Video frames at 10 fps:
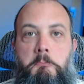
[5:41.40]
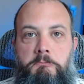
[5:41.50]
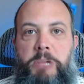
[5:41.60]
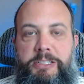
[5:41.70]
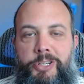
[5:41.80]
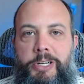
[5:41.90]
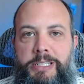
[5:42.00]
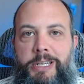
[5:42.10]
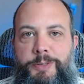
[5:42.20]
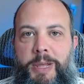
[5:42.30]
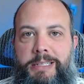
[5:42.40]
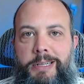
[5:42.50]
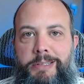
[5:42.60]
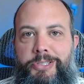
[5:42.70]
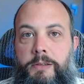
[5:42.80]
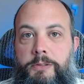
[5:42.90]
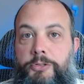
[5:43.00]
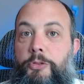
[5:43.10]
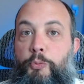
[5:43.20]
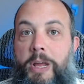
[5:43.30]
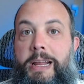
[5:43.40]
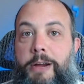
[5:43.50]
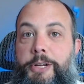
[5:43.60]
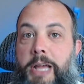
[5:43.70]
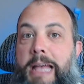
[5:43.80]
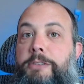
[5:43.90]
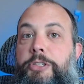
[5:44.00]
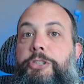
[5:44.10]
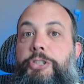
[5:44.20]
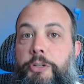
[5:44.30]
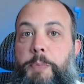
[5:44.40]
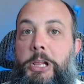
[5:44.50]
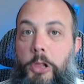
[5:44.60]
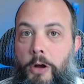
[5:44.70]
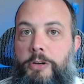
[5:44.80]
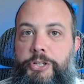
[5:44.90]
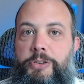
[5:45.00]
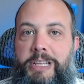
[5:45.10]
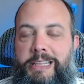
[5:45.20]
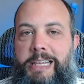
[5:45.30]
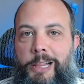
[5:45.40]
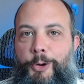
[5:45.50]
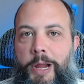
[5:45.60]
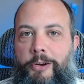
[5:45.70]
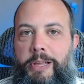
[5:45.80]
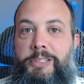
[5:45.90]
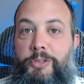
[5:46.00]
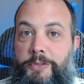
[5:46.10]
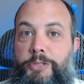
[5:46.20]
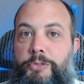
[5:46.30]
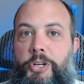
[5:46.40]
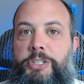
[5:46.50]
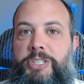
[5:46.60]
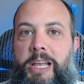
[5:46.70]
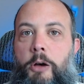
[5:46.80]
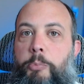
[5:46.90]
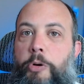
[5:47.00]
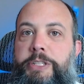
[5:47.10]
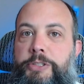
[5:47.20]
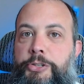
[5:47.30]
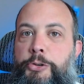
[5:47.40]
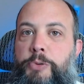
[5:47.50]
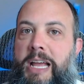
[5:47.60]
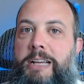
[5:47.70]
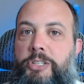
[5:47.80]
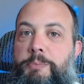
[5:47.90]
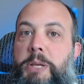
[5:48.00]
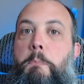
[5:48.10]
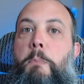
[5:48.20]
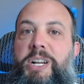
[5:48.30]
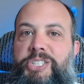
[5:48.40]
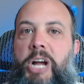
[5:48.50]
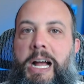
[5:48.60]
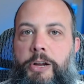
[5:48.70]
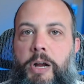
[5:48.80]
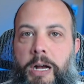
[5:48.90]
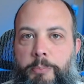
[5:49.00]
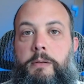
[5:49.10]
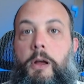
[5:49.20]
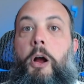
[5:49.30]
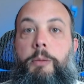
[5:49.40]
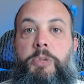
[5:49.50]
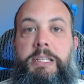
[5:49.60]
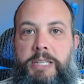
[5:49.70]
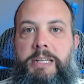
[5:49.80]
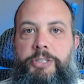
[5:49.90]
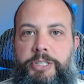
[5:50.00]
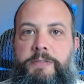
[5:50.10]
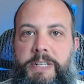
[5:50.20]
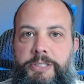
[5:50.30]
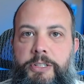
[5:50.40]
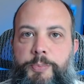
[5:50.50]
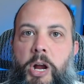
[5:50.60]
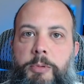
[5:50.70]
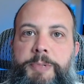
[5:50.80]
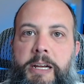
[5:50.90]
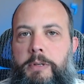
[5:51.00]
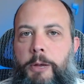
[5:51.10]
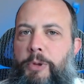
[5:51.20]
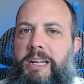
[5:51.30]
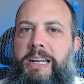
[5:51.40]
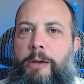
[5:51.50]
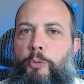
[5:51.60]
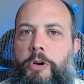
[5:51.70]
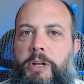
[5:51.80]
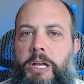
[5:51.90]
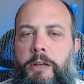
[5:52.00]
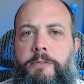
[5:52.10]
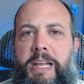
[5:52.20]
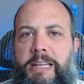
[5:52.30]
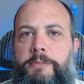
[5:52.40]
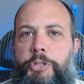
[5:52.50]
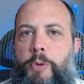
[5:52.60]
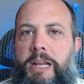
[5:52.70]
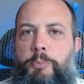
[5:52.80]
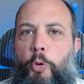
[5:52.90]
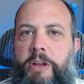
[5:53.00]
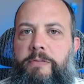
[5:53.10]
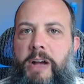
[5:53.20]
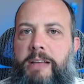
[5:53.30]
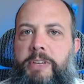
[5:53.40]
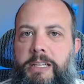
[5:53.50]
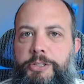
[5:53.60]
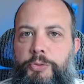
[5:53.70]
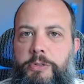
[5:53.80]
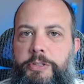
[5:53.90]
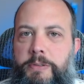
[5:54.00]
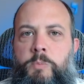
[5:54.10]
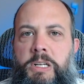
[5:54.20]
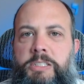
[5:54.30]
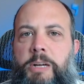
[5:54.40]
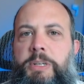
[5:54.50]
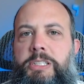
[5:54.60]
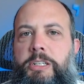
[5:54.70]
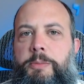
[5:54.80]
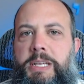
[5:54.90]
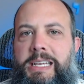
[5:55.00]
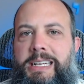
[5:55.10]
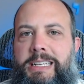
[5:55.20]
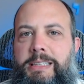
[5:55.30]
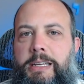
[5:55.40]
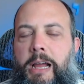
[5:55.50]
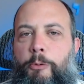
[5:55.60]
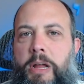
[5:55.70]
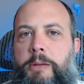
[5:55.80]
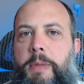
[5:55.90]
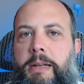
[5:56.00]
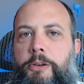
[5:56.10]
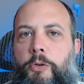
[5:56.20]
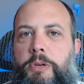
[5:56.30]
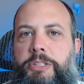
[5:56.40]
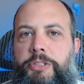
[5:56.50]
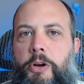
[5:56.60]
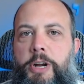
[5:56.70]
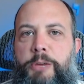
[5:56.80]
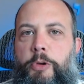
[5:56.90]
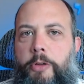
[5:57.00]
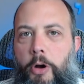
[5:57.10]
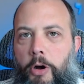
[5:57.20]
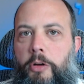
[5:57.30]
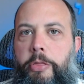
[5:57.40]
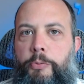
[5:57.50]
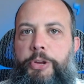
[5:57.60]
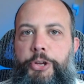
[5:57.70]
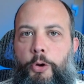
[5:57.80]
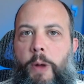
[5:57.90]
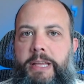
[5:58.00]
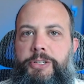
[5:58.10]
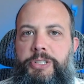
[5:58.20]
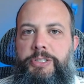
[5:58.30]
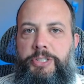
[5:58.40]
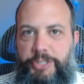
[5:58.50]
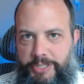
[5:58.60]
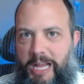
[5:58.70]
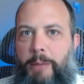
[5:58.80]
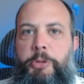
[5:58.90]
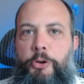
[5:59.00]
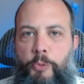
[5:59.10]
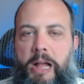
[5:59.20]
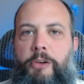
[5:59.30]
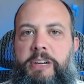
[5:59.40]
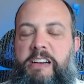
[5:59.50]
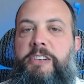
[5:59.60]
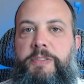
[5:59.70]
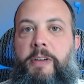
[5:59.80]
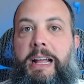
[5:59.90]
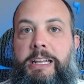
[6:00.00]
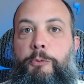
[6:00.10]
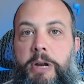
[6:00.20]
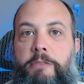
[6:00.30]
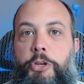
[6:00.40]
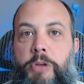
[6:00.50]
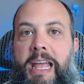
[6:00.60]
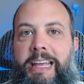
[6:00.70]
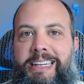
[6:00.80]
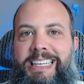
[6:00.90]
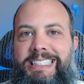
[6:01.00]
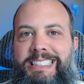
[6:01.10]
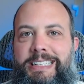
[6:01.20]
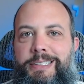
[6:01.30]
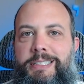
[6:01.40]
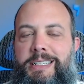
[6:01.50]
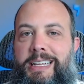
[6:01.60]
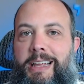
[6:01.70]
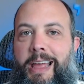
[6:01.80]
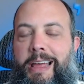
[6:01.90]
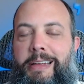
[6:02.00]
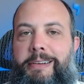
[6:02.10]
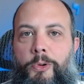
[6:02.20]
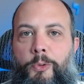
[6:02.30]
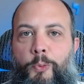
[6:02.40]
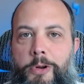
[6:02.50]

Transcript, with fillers: that's good, it does make sense. So the red area actually should be larger than the yellow area. So if this were drawn to scale, zero point two would actually be much higher up. All right, well, let's actually just finish this problem now. We get a network of negative two hundred eighty point five kilojoules. Now, I mentioned at the beginning that I recommended always starting with all three equations and just hopping around and just finding whatever you can easiest. And worth